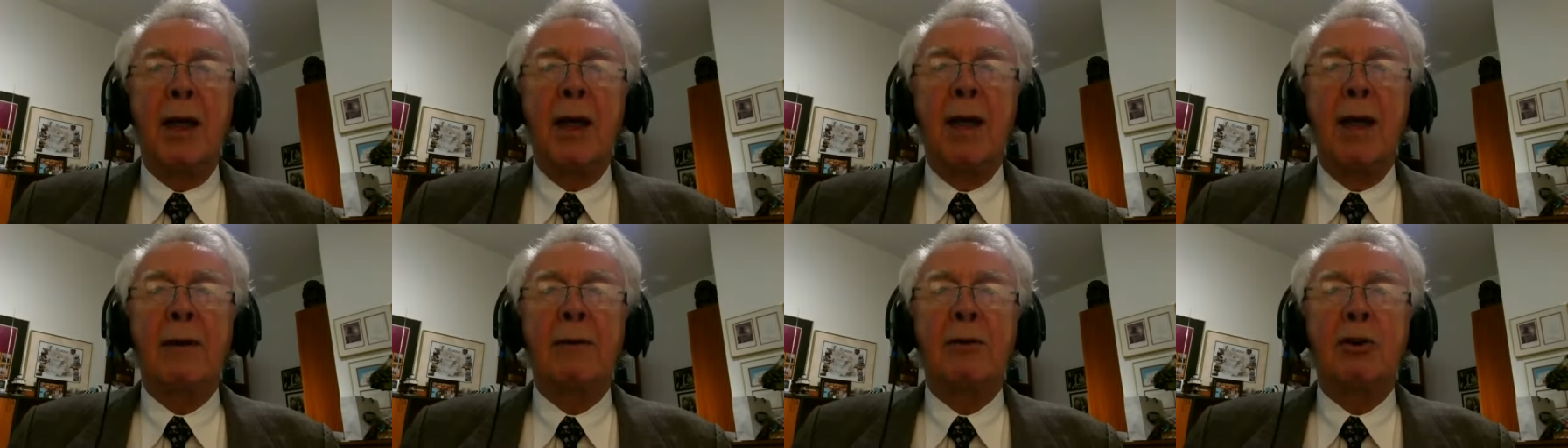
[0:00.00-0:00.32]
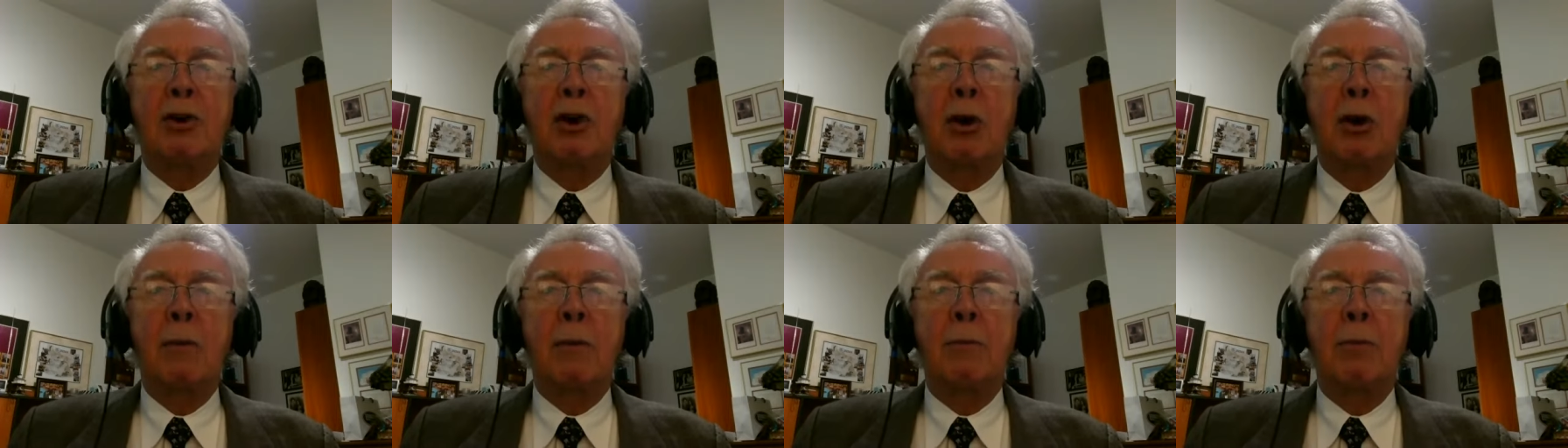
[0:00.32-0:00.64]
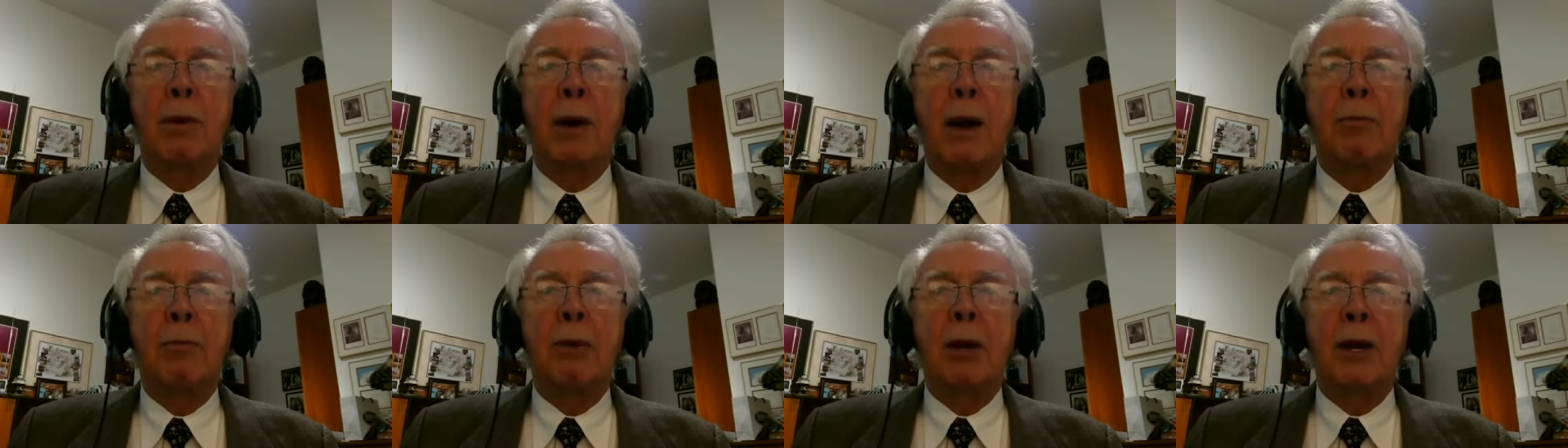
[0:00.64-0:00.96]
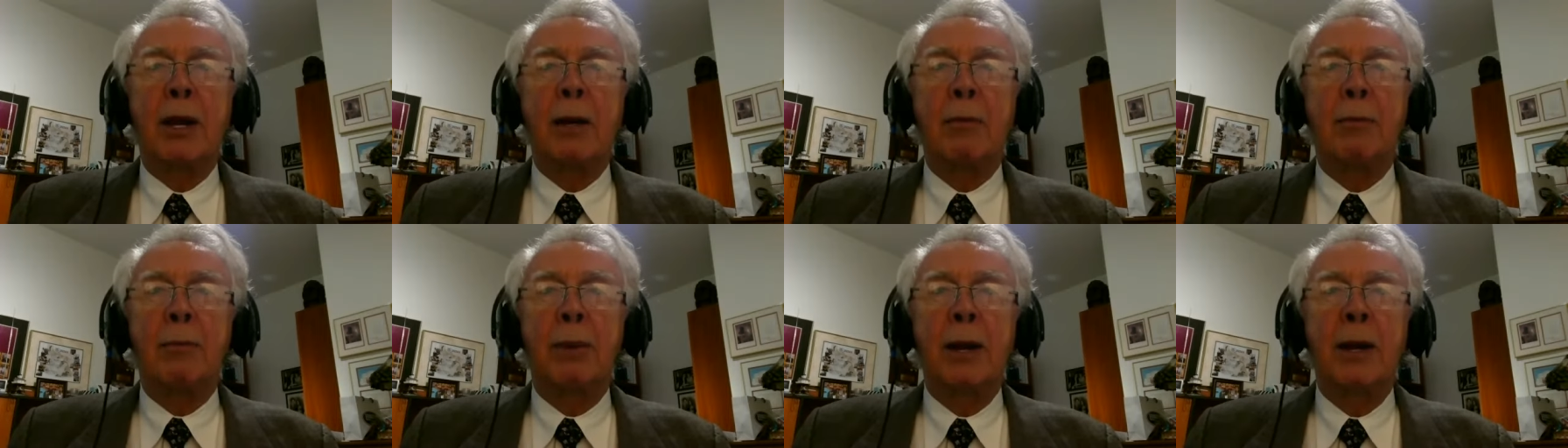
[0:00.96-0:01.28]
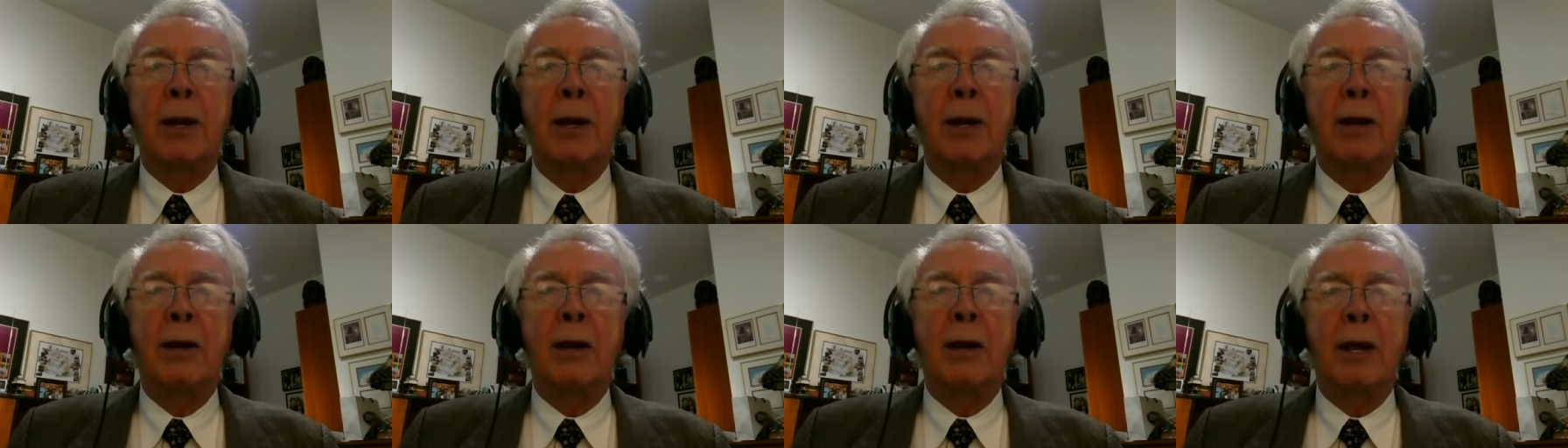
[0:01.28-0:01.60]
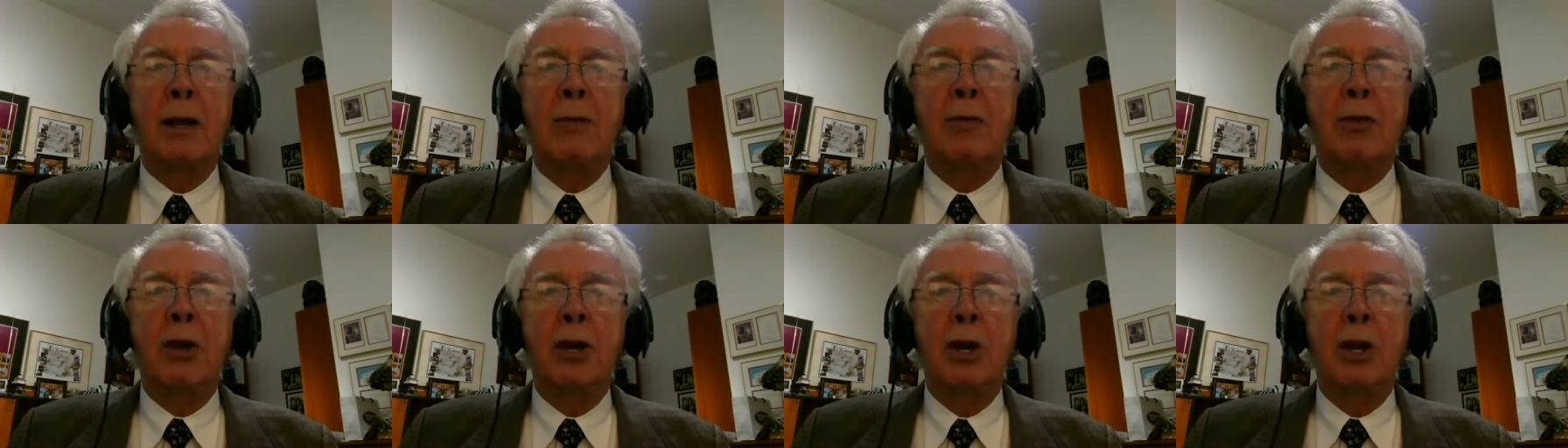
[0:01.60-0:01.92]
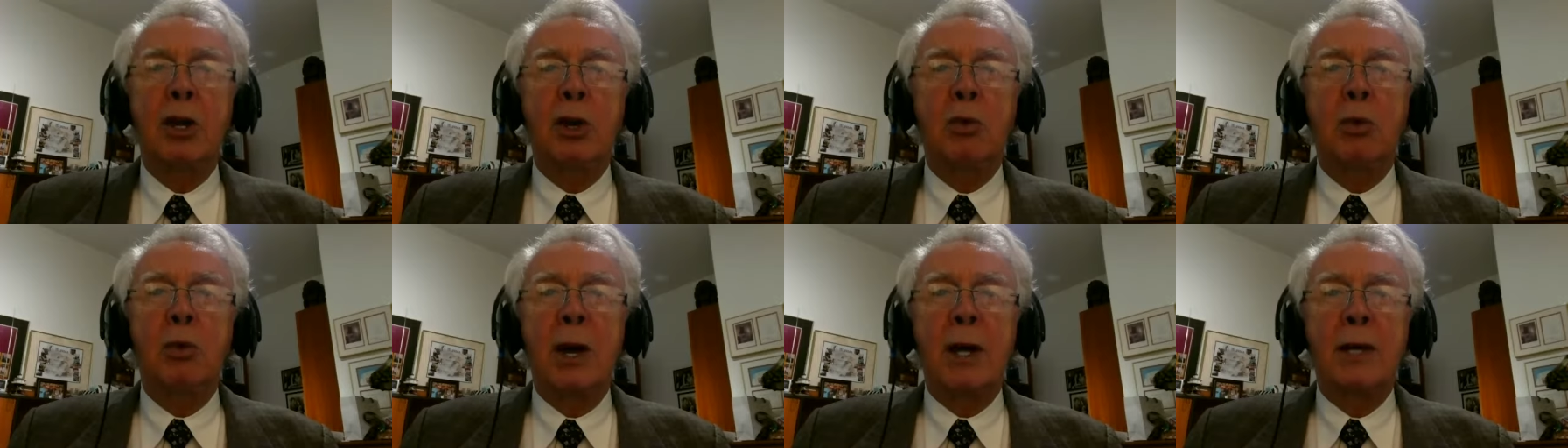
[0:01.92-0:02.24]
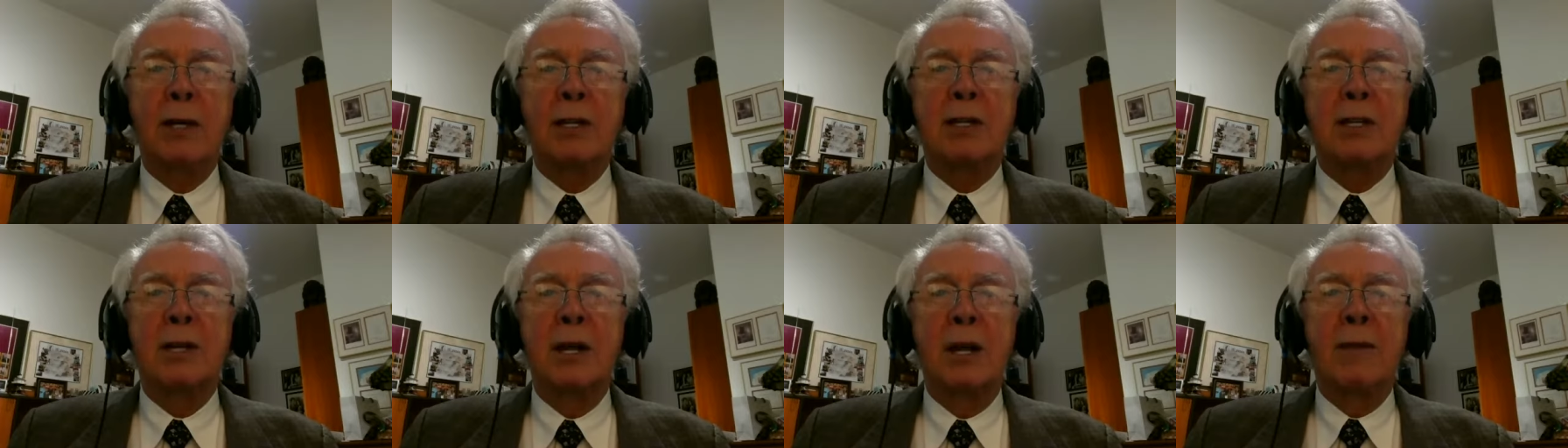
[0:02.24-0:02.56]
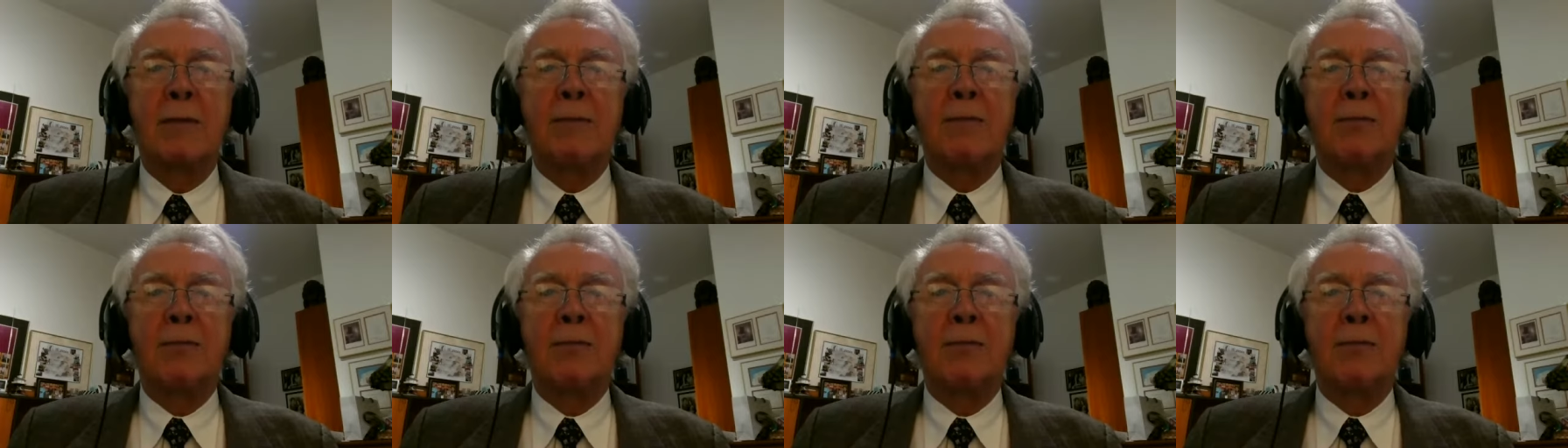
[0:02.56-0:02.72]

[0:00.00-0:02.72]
and turn public opinion in the US